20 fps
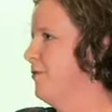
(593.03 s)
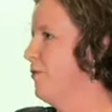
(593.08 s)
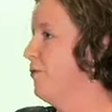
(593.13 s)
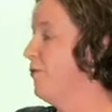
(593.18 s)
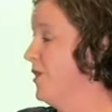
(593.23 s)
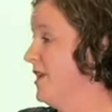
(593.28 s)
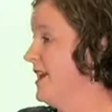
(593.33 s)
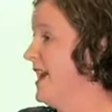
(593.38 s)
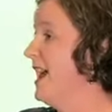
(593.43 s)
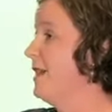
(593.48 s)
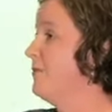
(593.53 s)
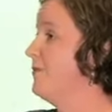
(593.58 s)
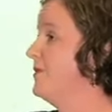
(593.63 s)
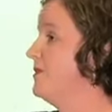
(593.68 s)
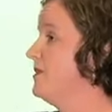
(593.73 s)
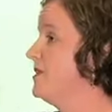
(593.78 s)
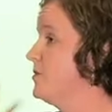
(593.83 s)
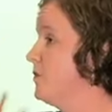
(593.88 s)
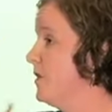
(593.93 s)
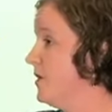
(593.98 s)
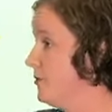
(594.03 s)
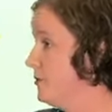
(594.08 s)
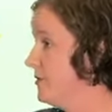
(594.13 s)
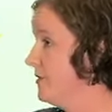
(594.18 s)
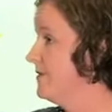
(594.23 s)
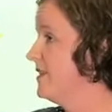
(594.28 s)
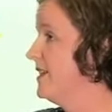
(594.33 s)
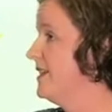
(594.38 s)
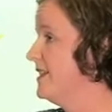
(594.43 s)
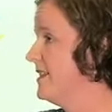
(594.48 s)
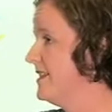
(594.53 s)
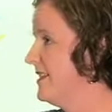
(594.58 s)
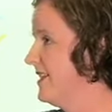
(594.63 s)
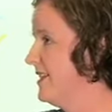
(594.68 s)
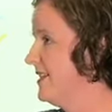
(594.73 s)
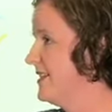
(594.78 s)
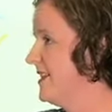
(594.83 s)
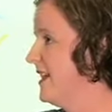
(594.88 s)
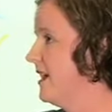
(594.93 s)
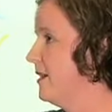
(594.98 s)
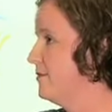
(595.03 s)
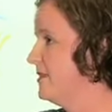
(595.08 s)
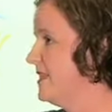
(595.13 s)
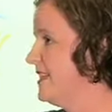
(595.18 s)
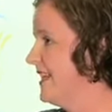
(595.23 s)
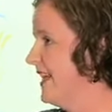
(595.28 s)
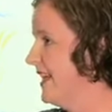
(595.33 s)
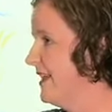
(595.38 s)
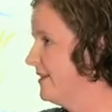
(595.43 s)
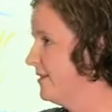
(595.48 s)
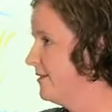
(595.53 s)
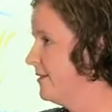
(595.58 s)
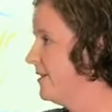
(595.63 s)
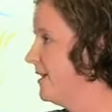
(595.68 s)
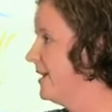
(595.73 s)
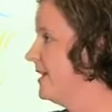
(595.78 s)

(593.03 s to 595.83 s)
what happens when all of these things come together,